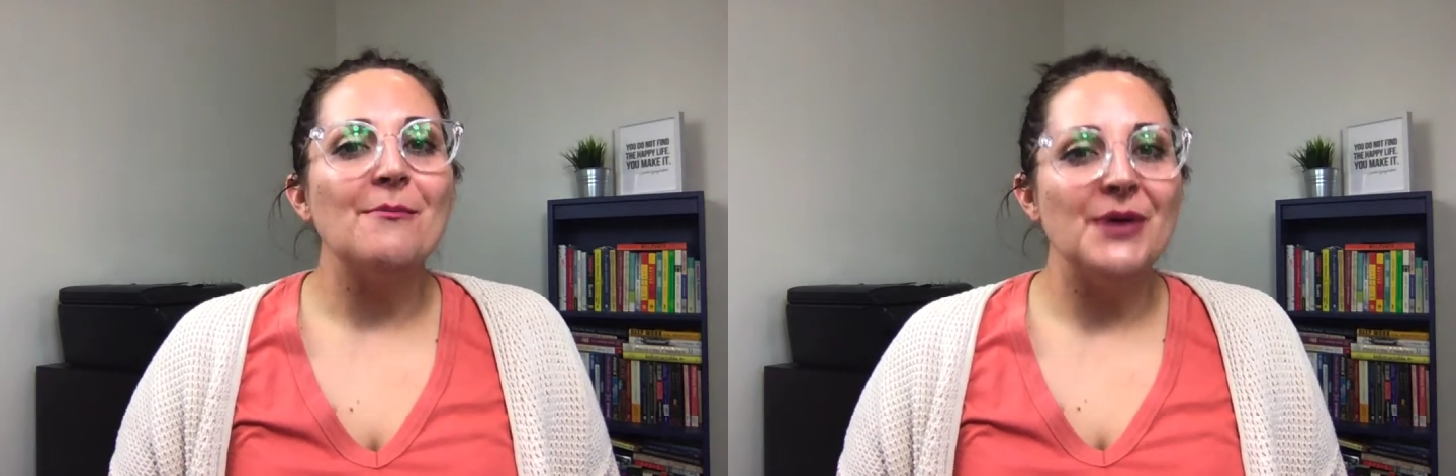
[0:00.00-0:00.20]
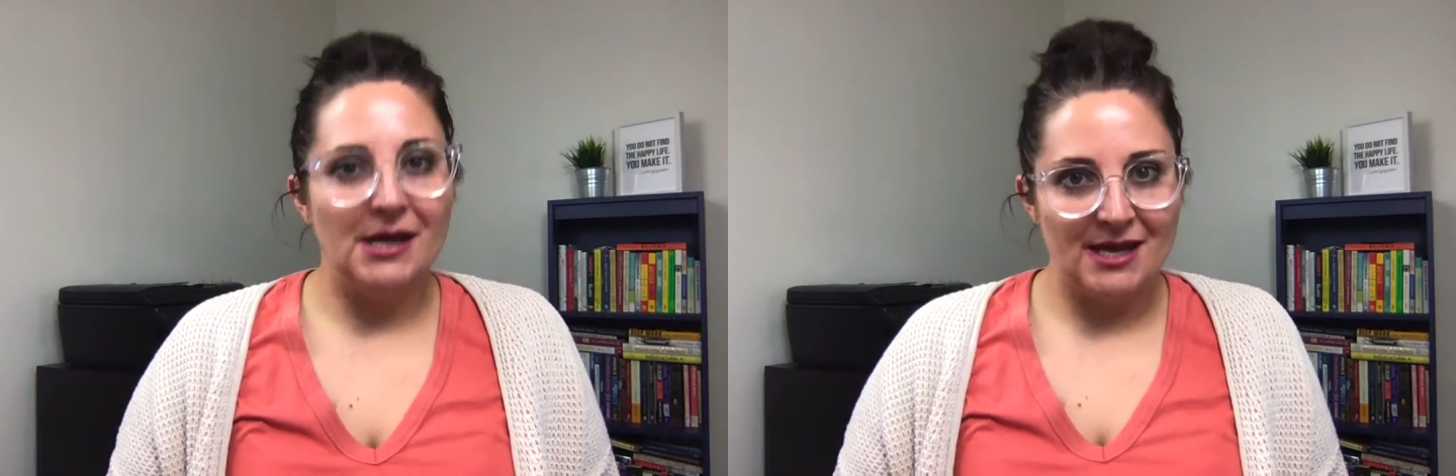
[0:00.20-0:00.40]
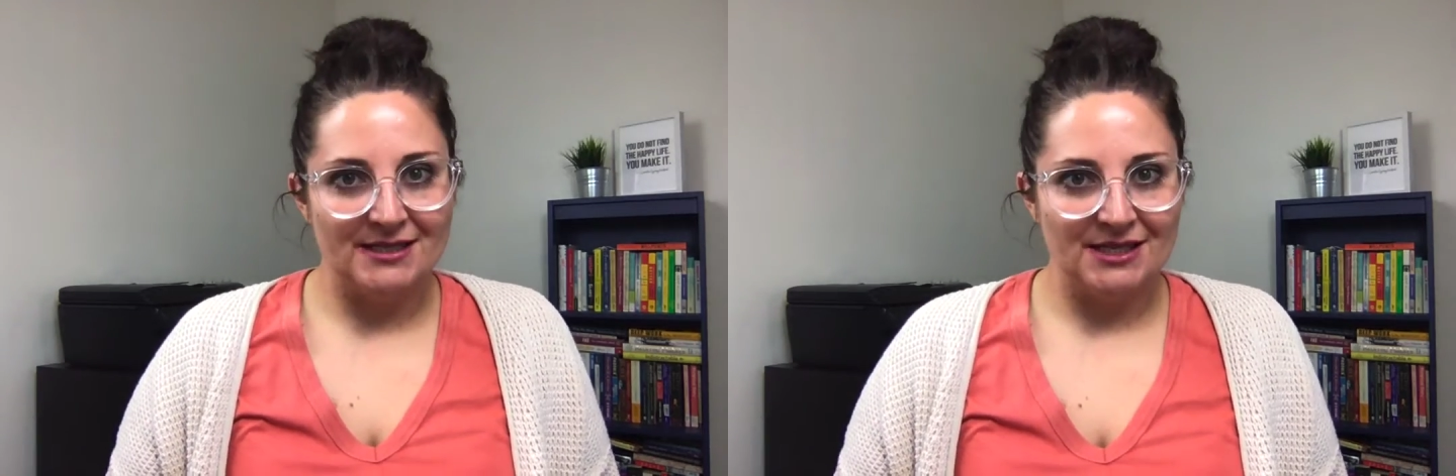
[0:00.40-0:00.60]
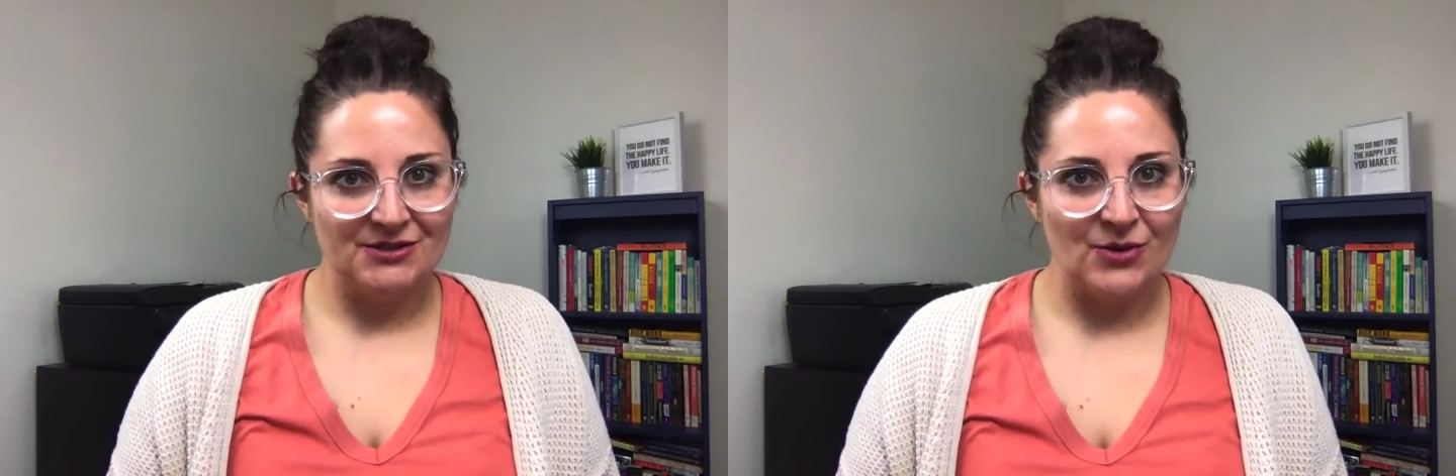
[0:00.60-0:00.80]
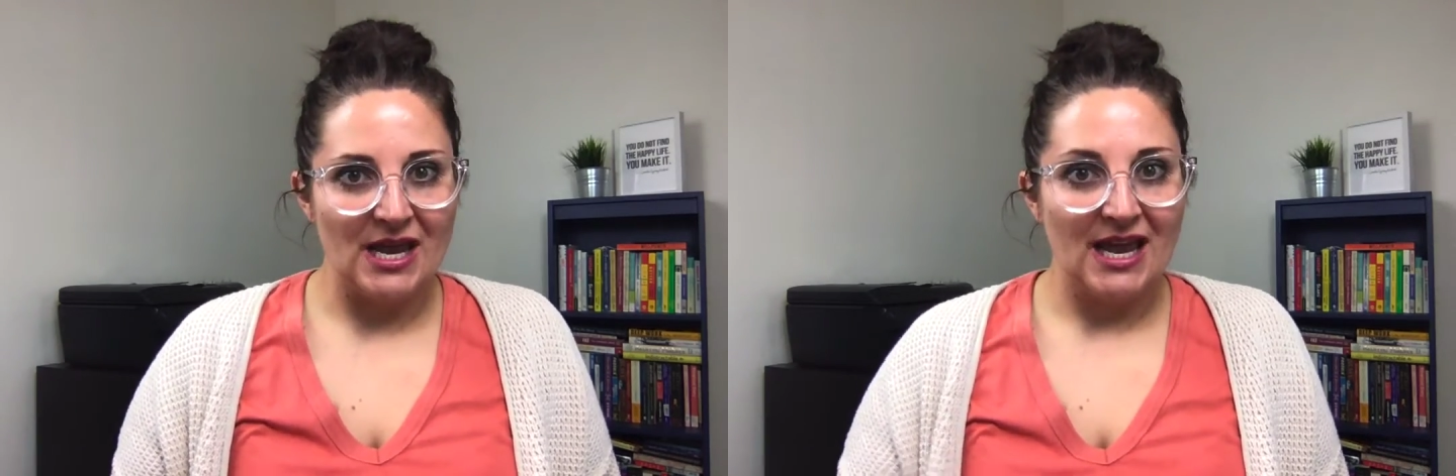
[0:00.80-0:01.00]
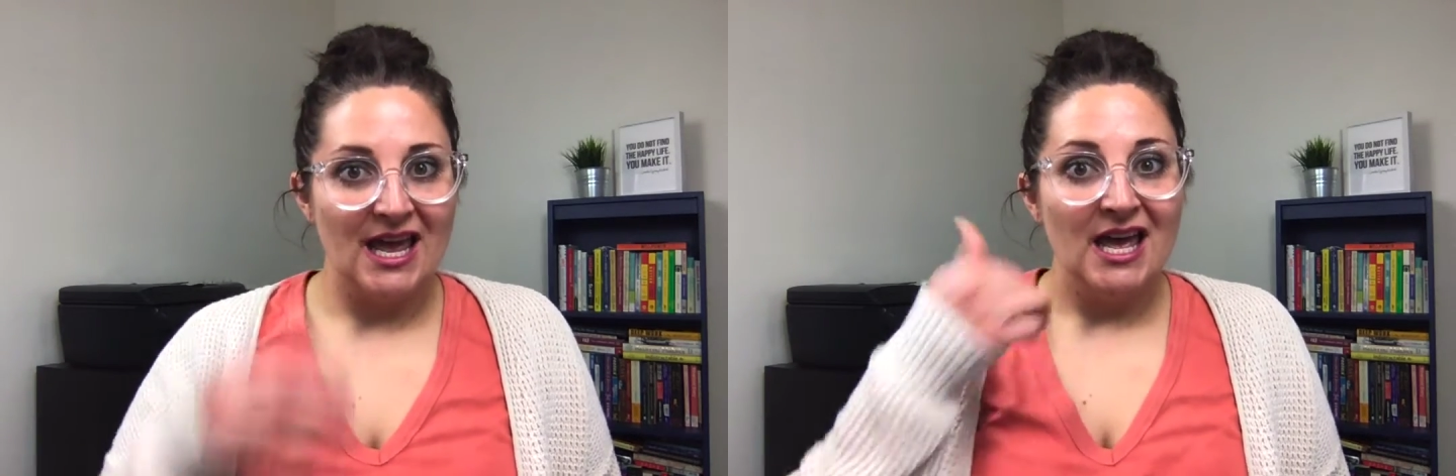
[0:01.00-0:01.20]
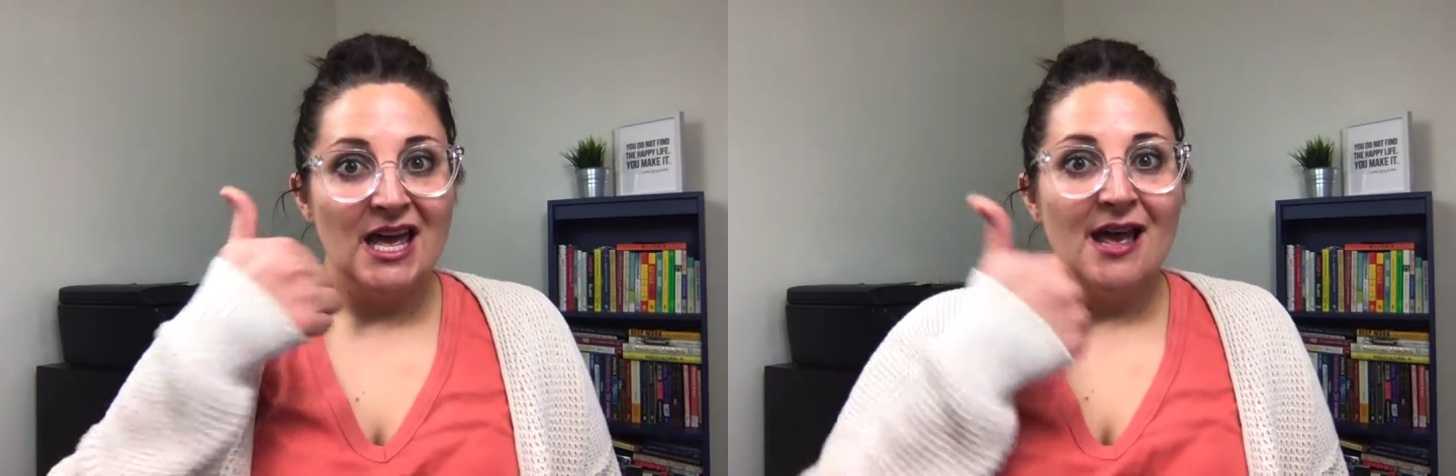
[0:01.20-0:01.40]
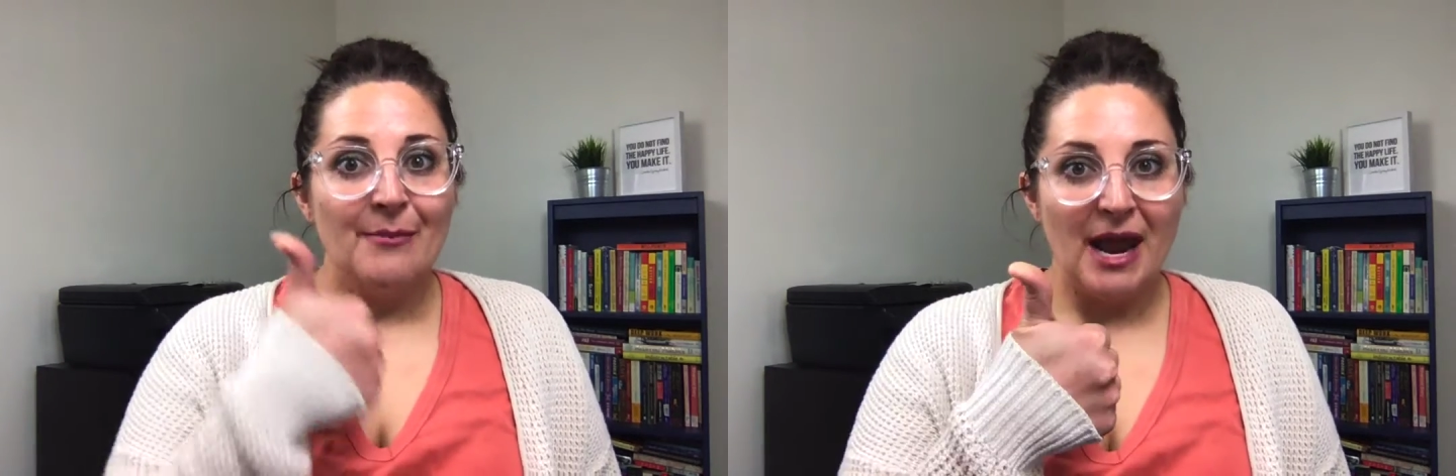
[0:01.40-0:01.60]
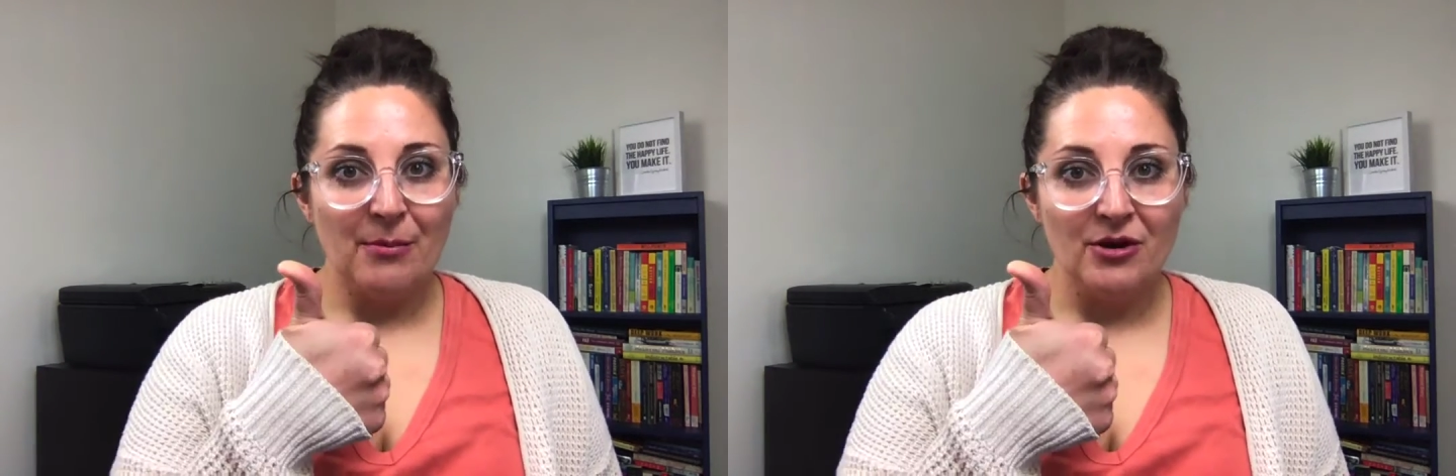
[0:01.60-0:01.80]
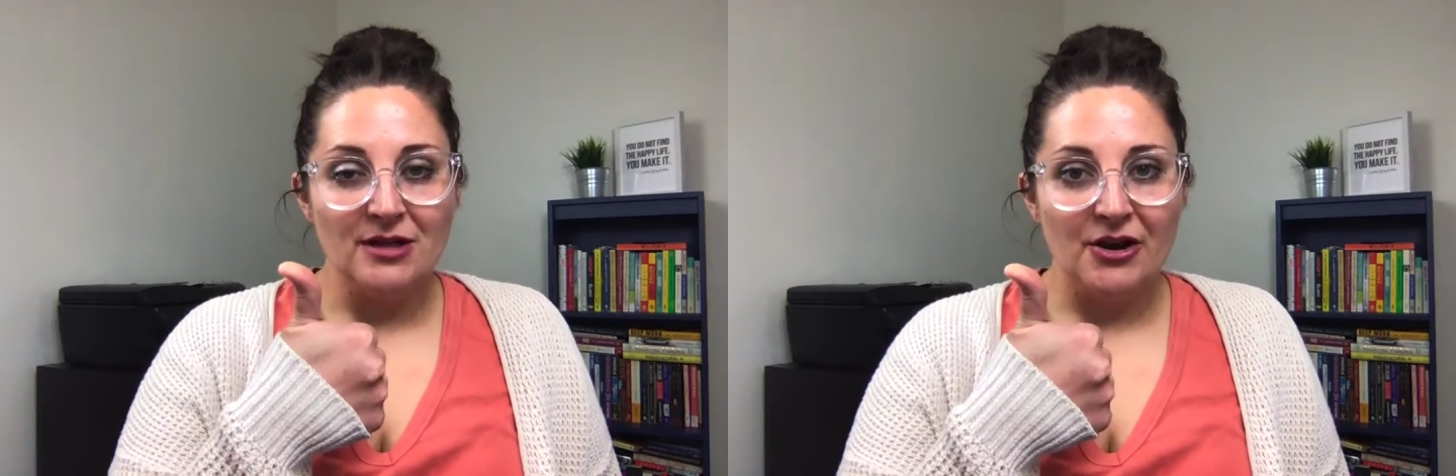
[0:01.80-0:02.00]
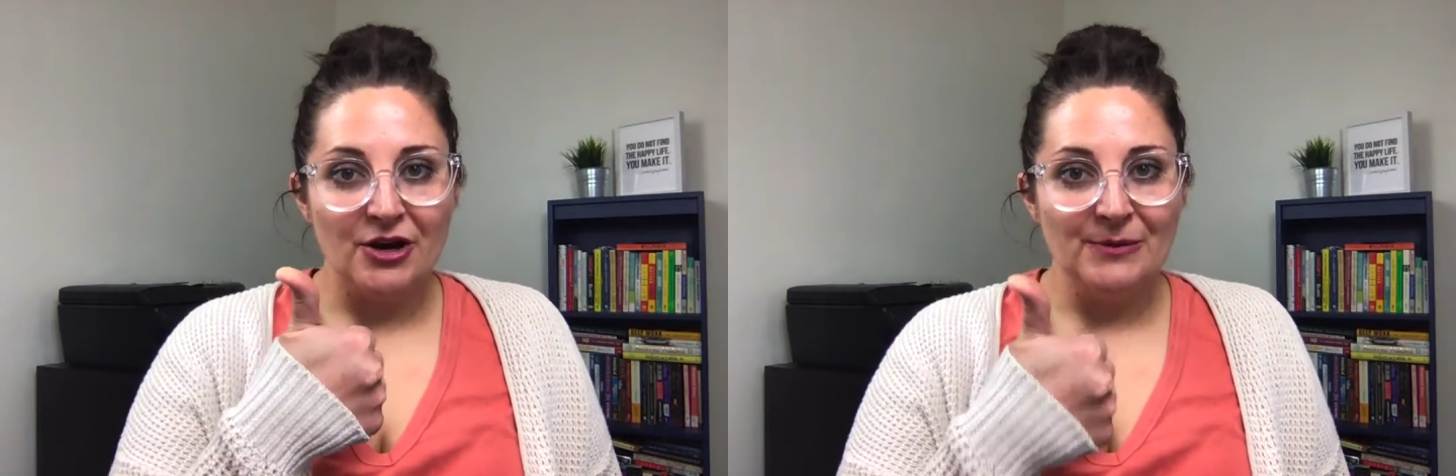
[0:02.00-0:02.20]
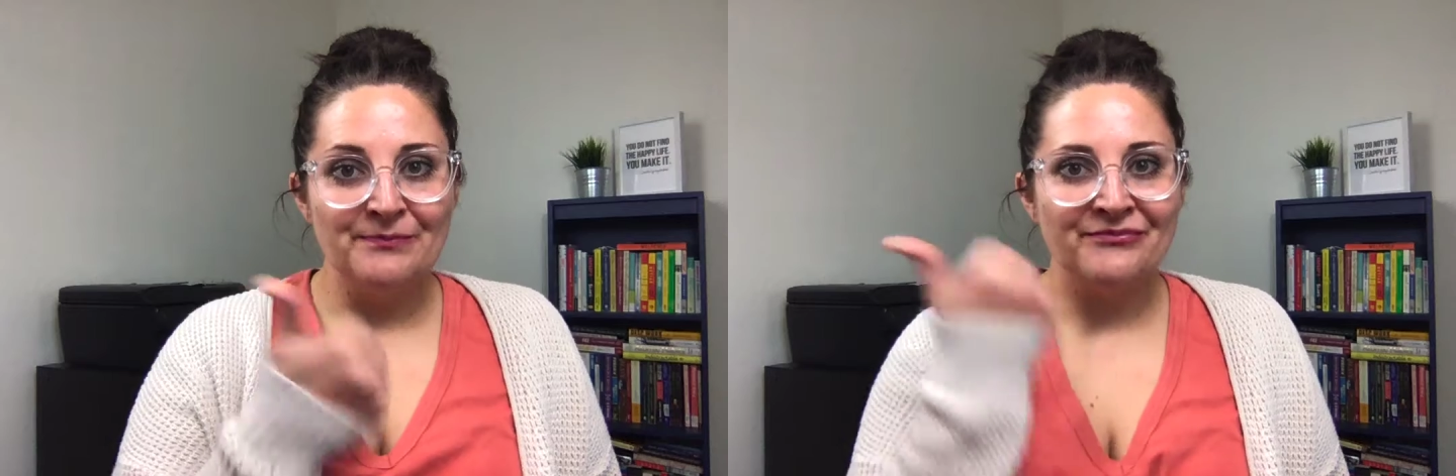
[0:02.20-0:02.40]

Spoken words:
biggies this week: paper clutter